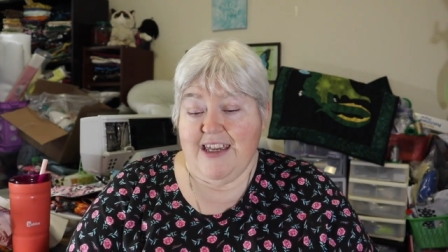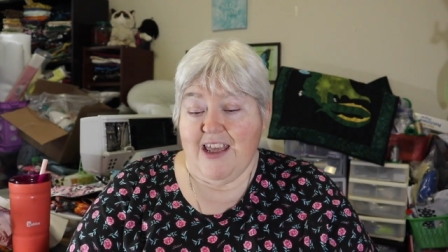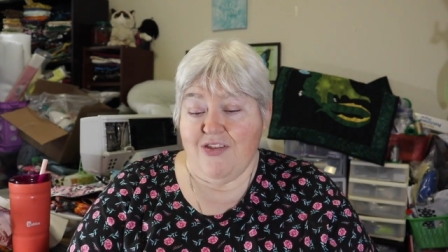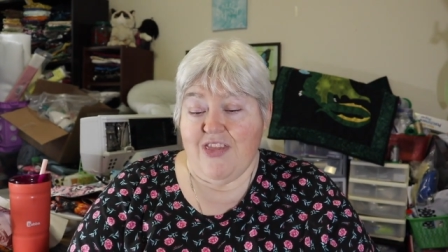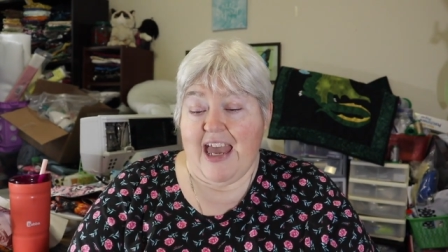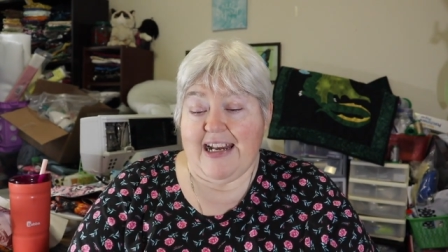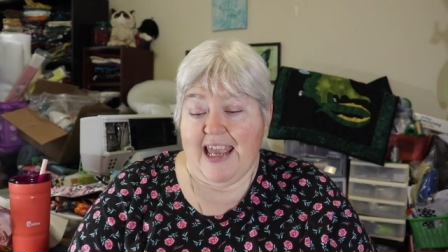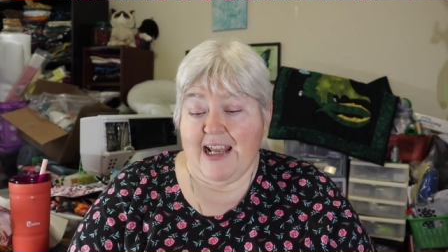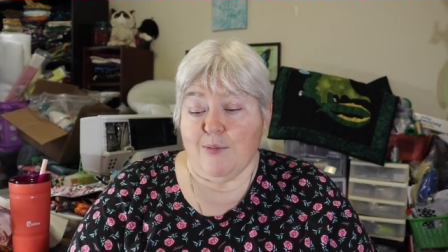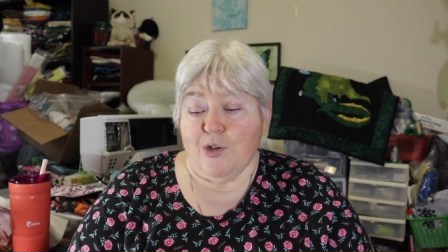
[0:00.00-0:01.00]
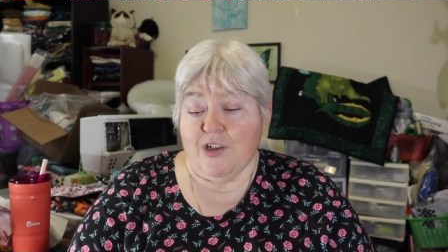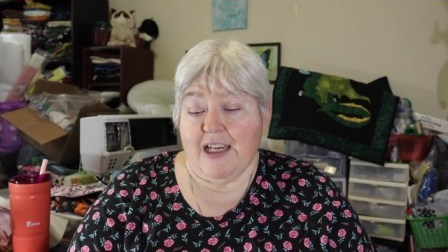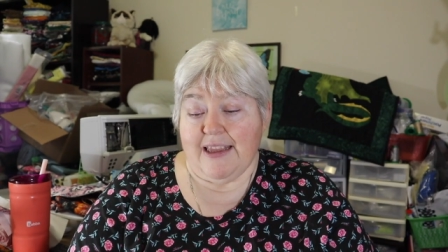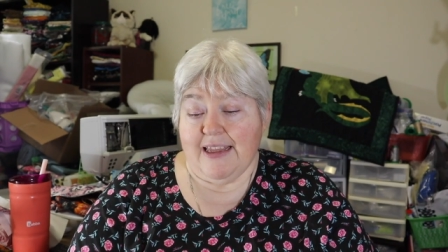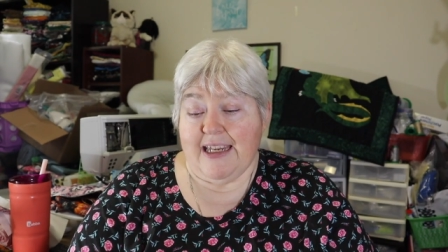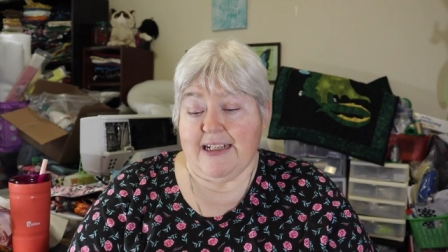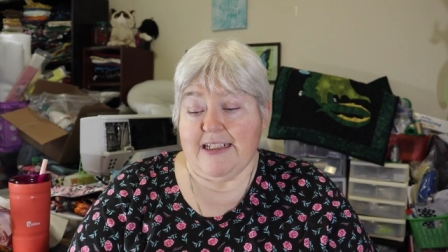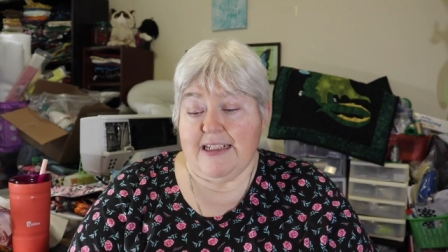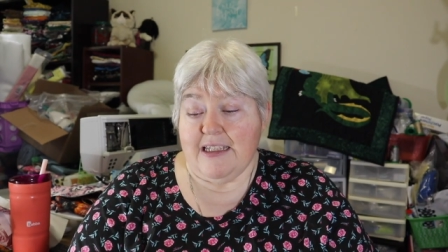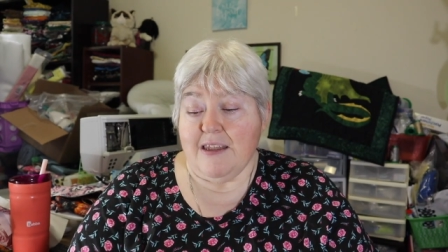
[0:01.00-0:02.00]
If that animal had
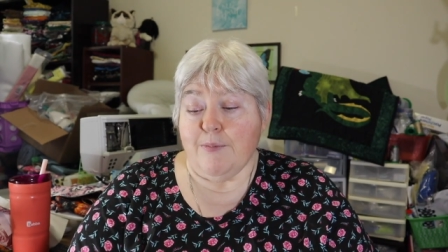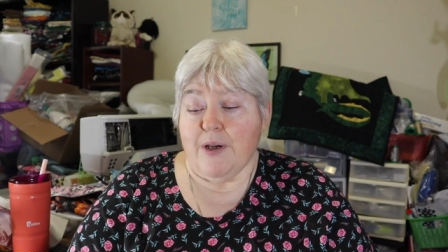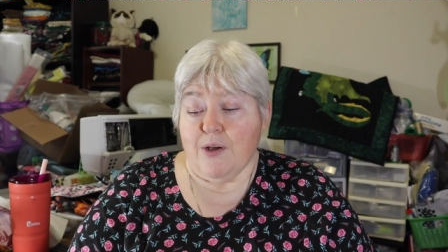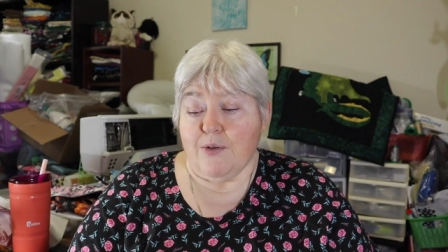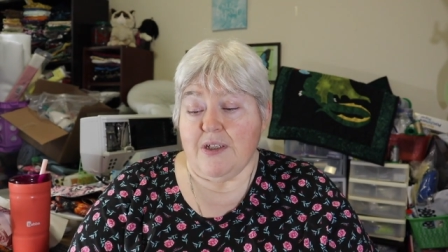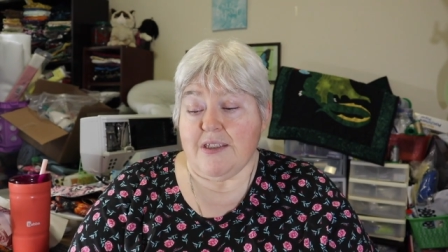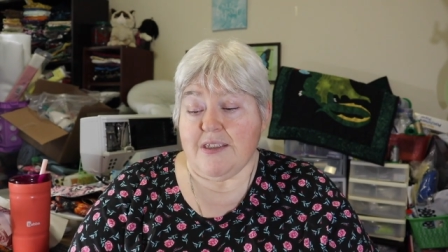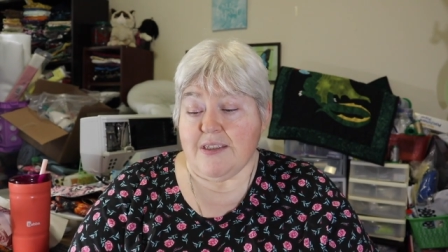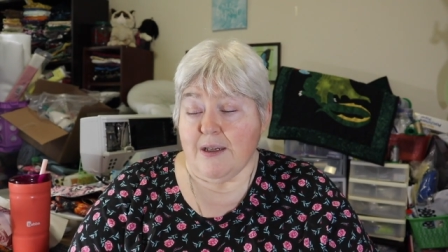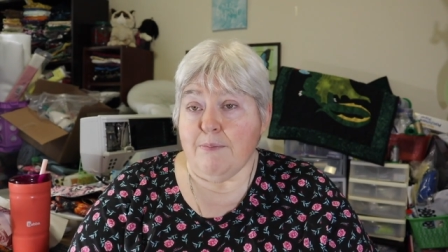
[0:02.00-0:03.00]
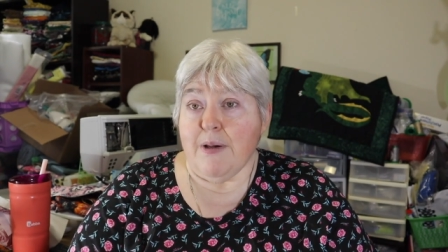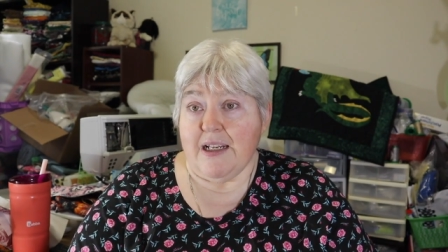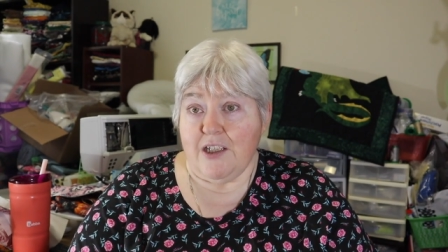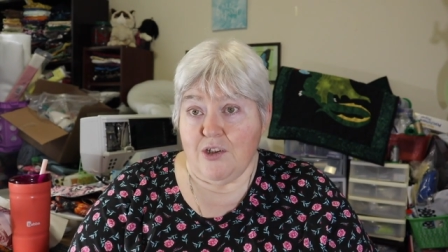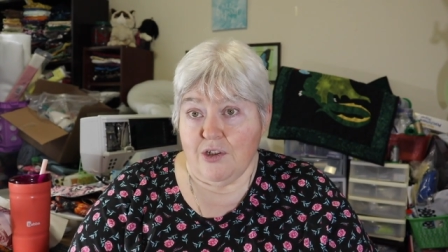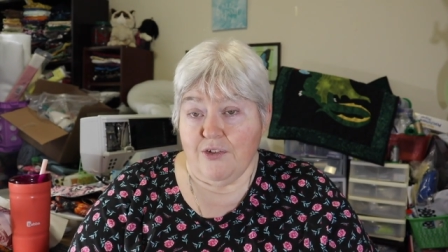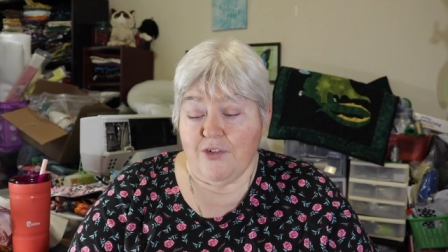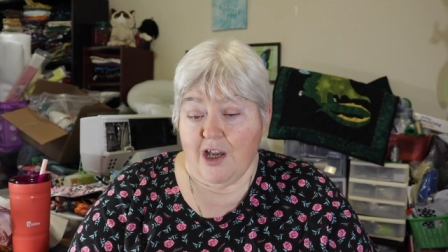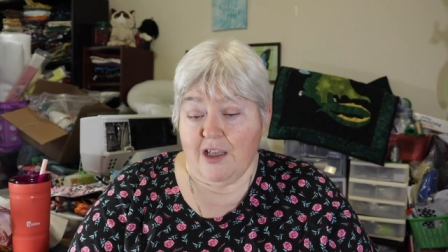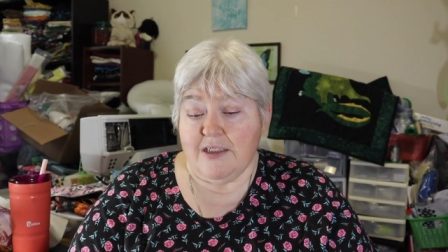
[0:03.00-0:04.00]
landed in the boat, somebody could
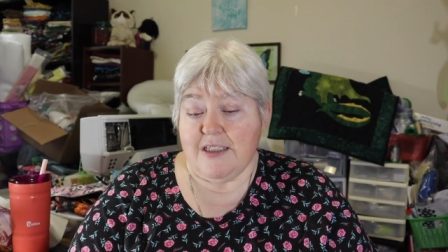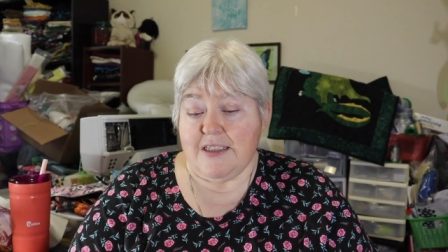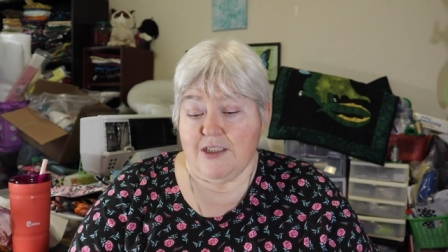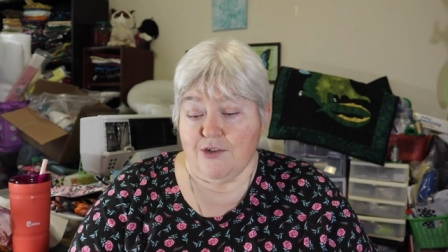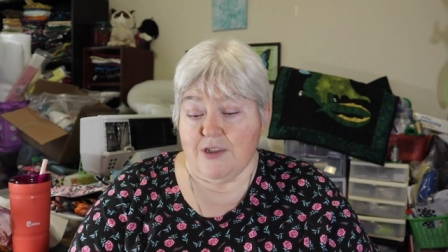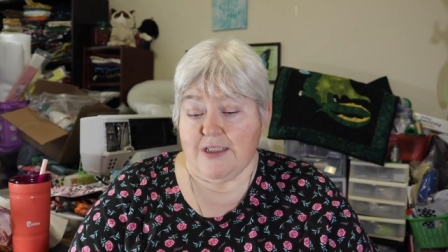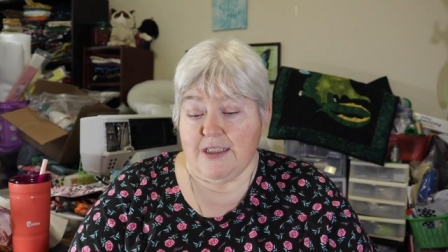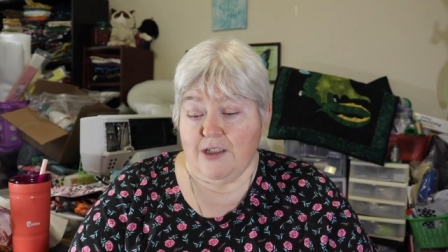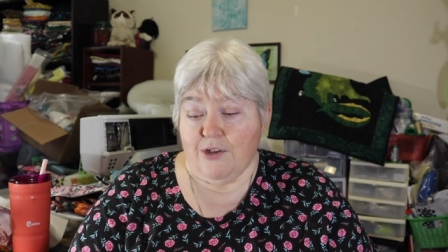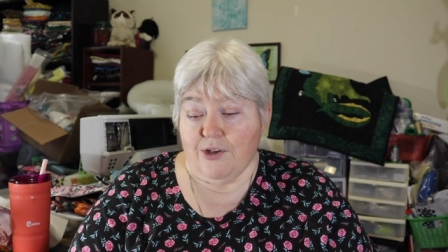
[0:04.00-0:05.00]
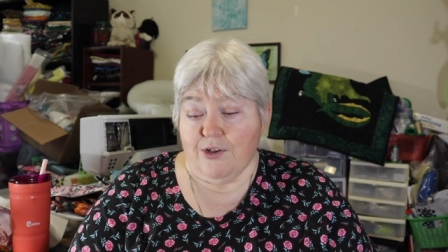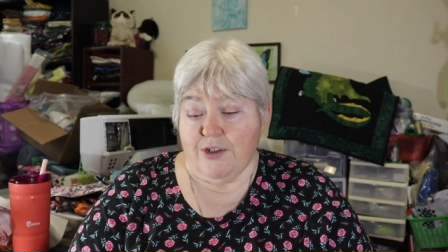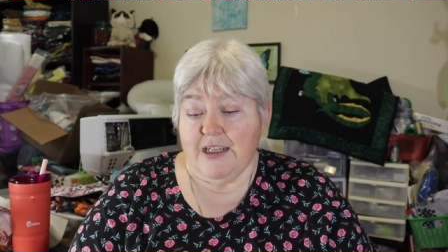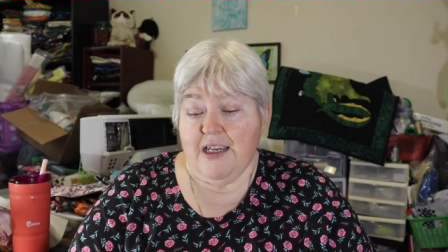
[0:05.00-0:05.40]
have gotten seriously hurt